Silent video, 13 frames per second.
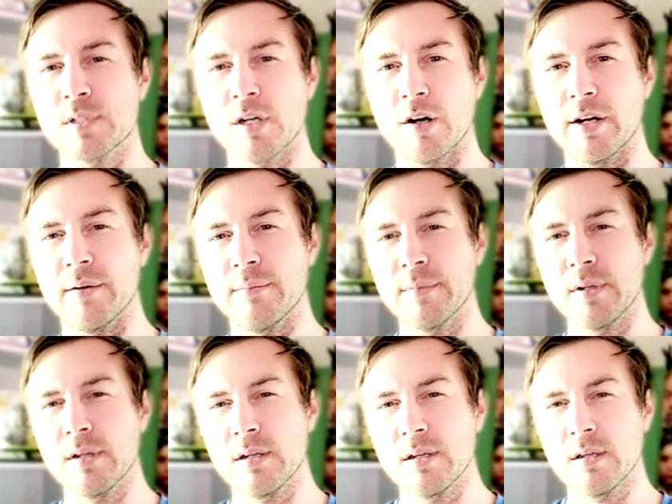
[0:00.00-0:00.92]
Sorry,
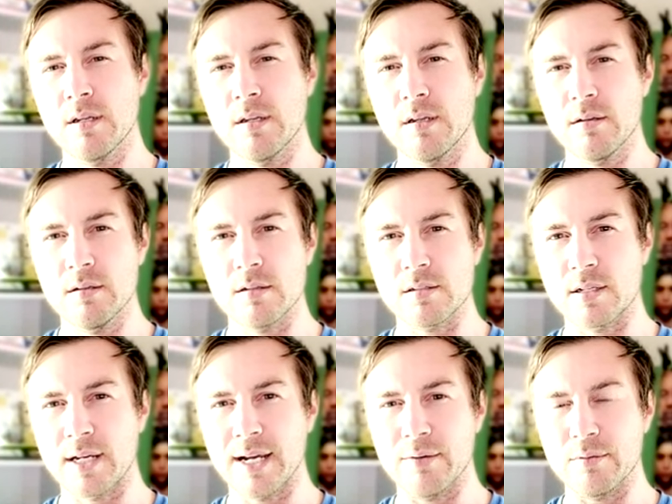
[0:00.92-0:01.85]

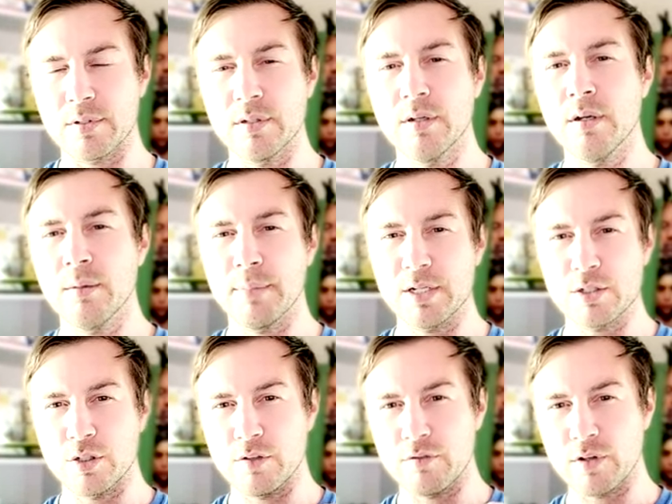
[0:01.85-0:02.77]
doesn't count make
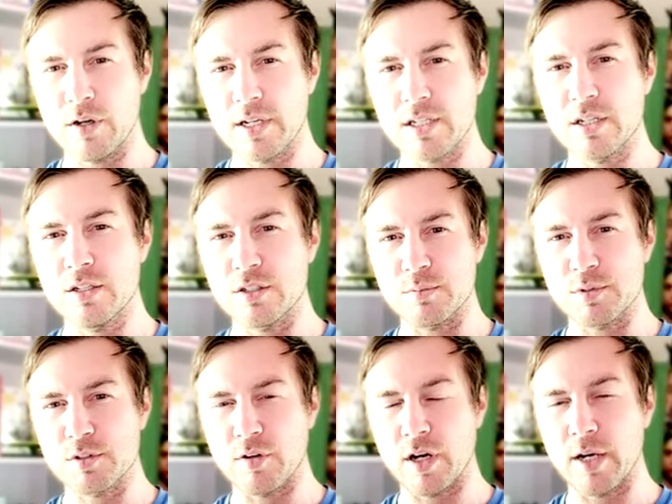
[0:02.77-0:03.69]
sure you've liked, you
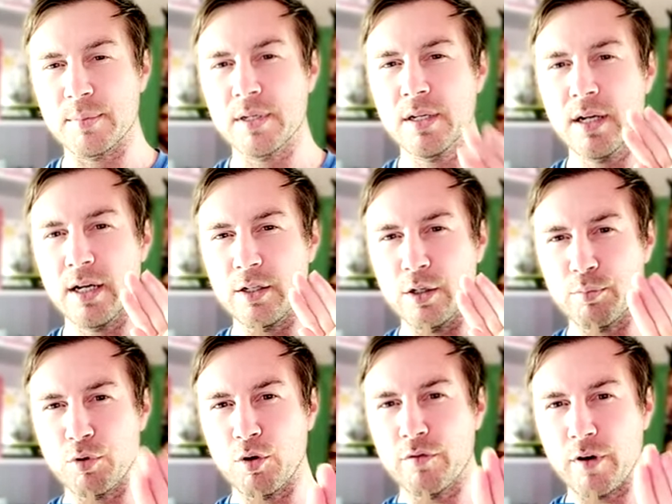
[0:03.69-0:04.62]
subscribed, and your
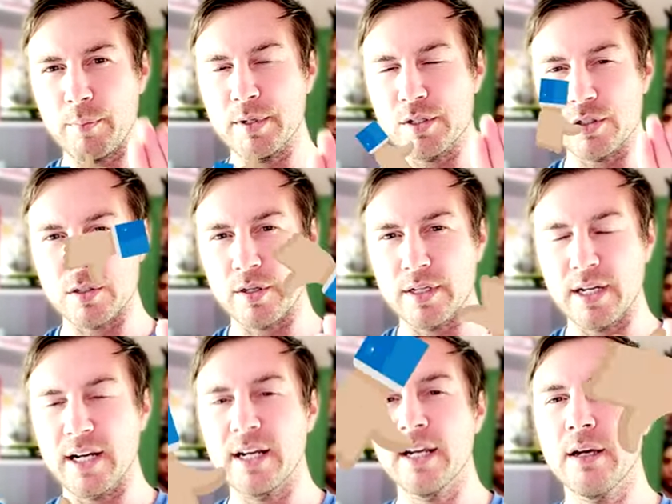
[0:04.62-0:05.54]
profile picture's on
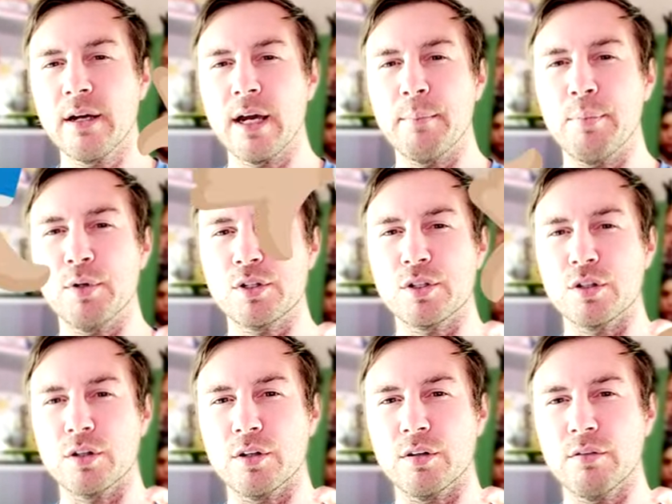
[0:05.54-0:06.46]
there, and put
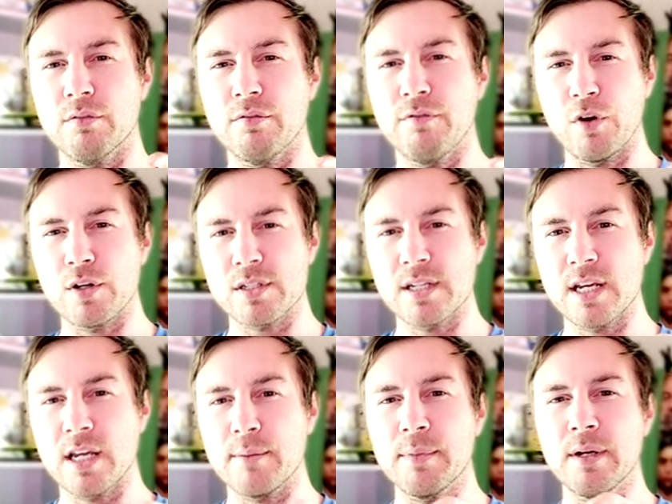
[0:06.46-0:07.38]
your first
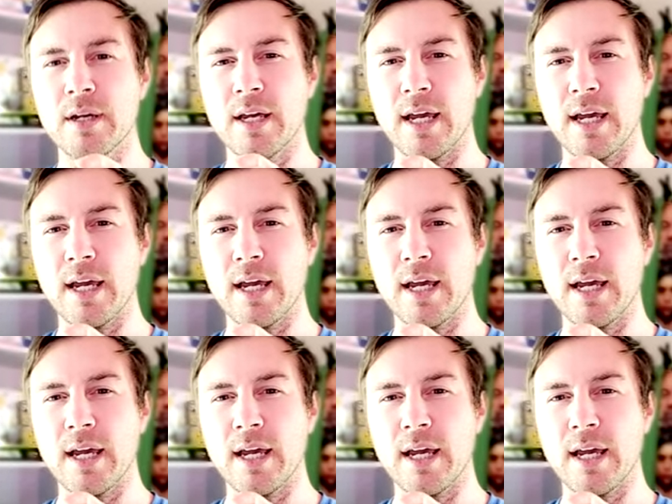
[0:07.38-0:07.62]
name